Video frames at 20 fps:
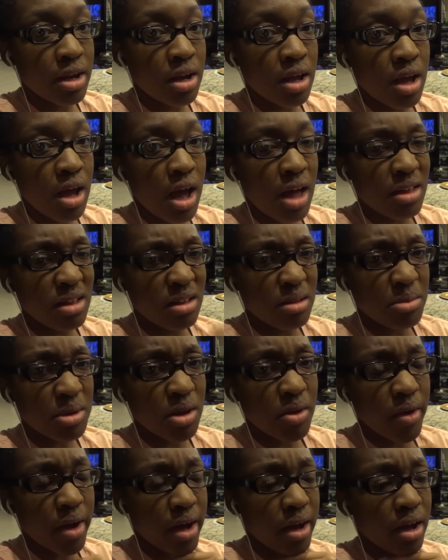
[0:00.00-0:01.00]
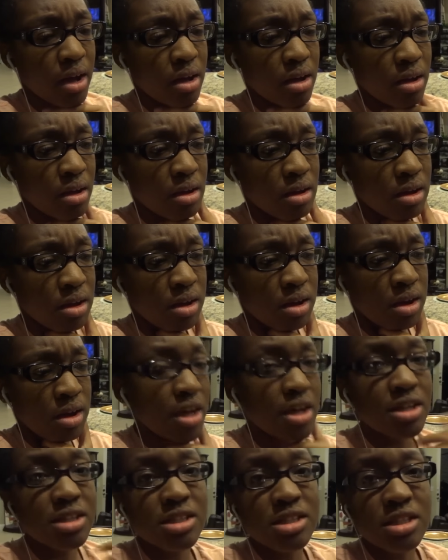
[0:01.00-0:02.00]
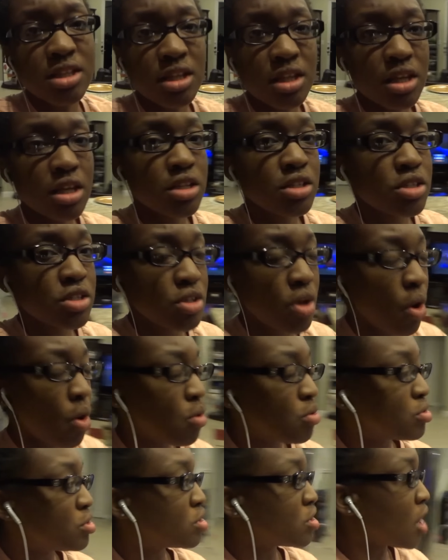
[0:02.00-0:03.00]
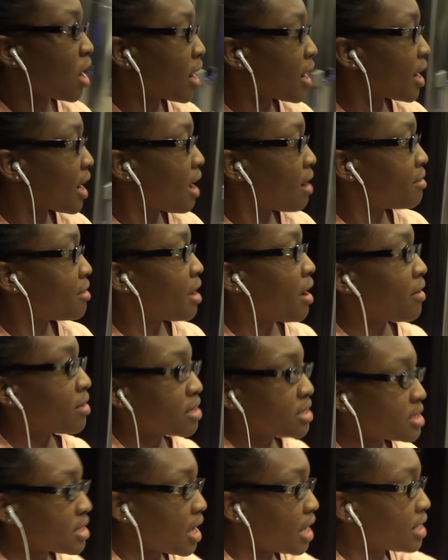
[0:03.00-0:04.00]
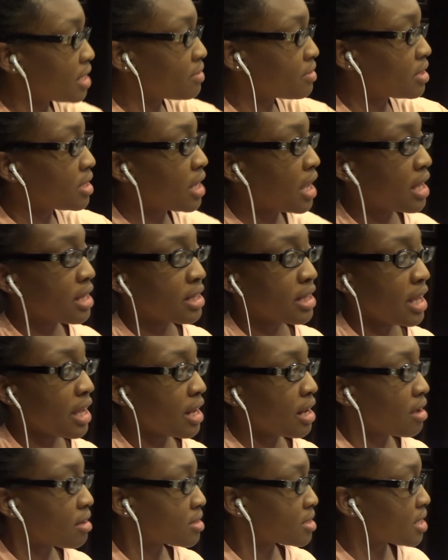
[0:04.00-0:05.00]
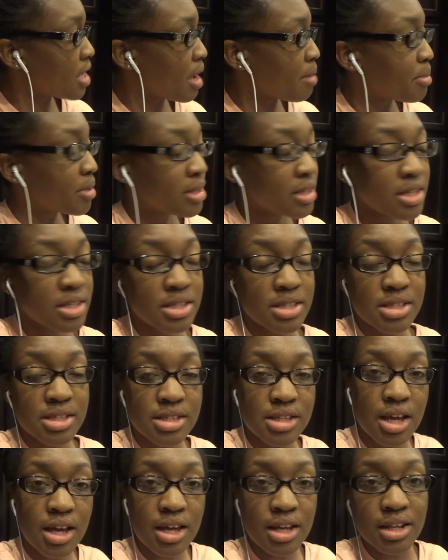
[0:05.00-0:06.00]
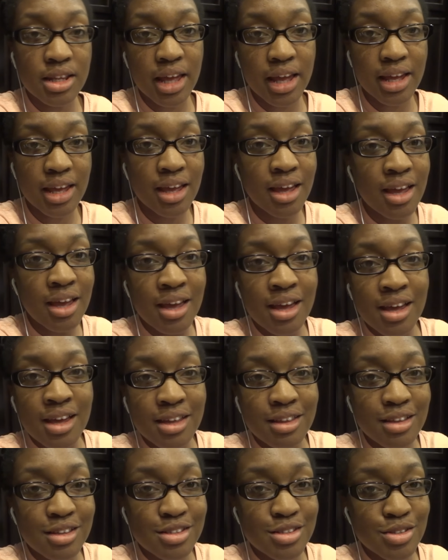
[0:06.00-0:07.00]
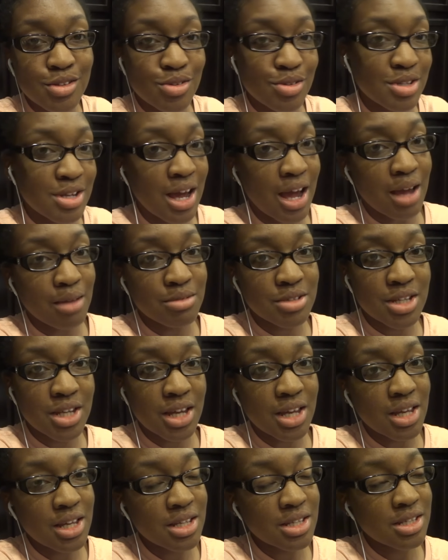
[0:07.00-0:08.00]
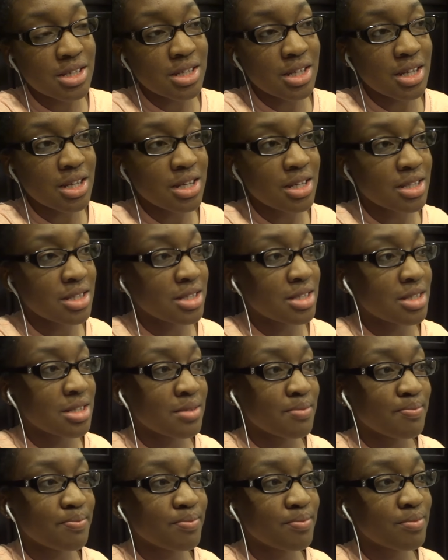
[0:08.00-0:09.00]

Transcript: I think that'd be okay it's looking so dark out now and it's not even that late outside but the sun like this new time change, it's